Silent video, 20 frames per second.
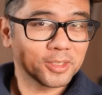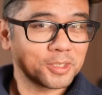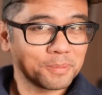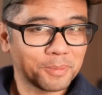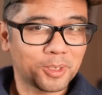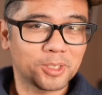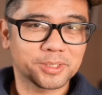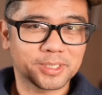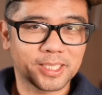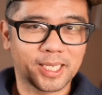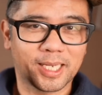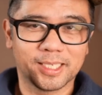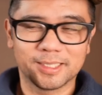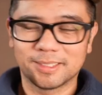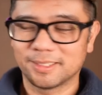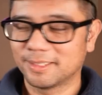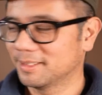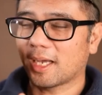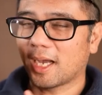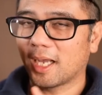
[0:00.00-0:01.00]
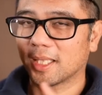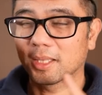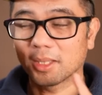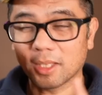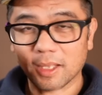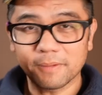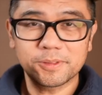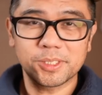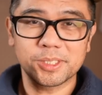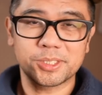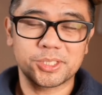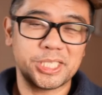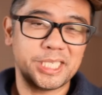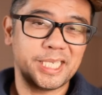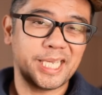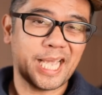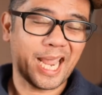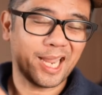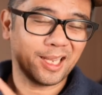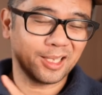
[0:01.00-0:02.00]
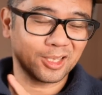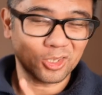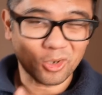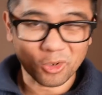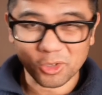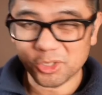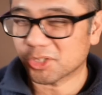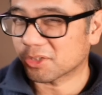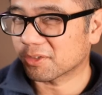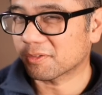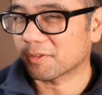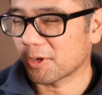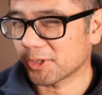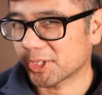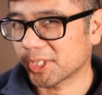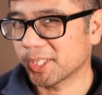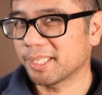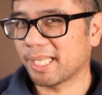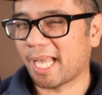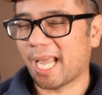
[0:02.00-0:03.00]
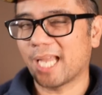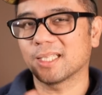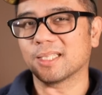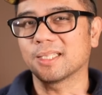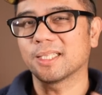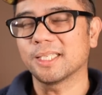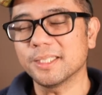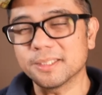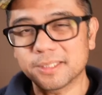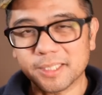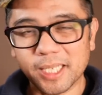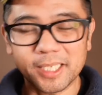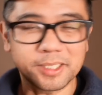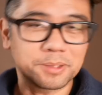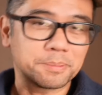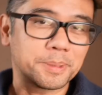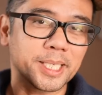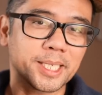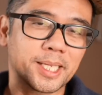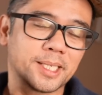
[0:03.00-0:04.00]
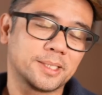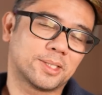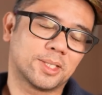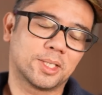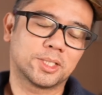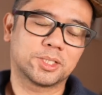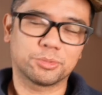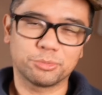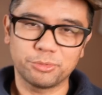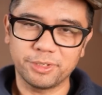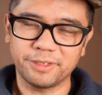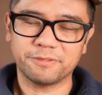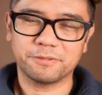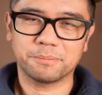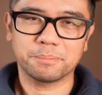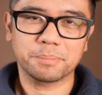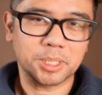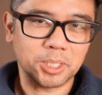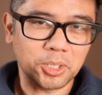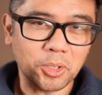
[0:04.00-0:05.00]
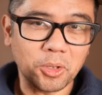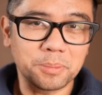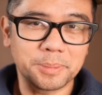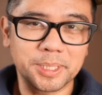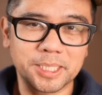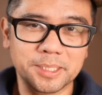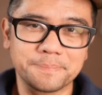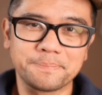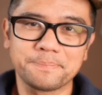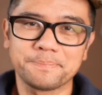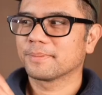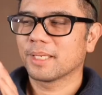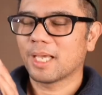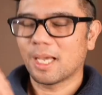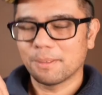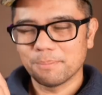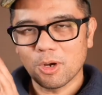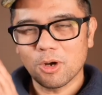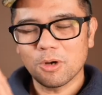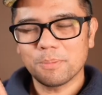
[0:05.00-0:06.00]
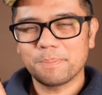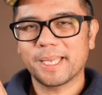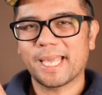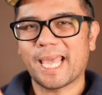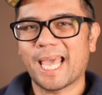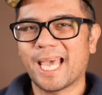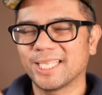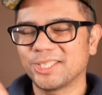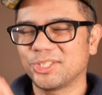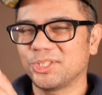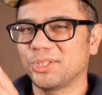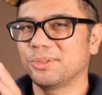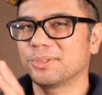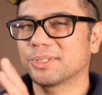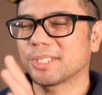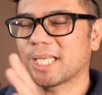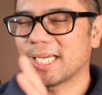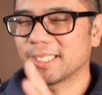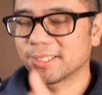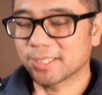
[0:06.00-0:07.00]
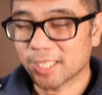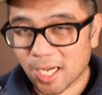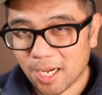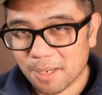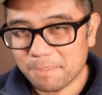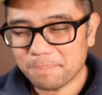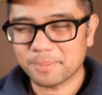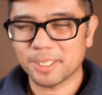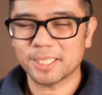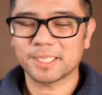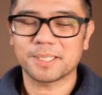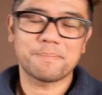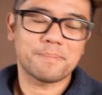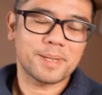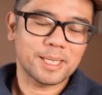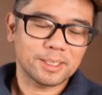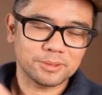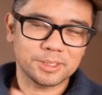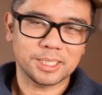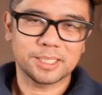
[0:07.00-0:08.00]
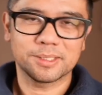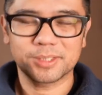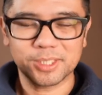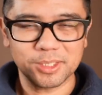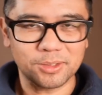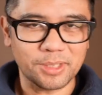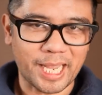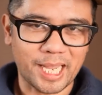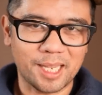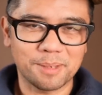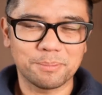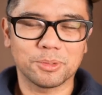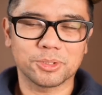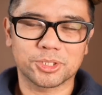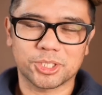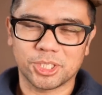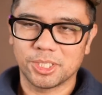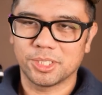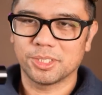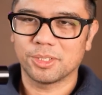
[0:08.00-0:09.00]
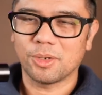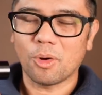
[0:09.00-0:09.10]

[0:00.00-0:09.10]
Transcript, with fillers: the small size. I'd love to see a larger version, at least as big as the Swift Paloma. I'm hoping as you size up that the mount is still able to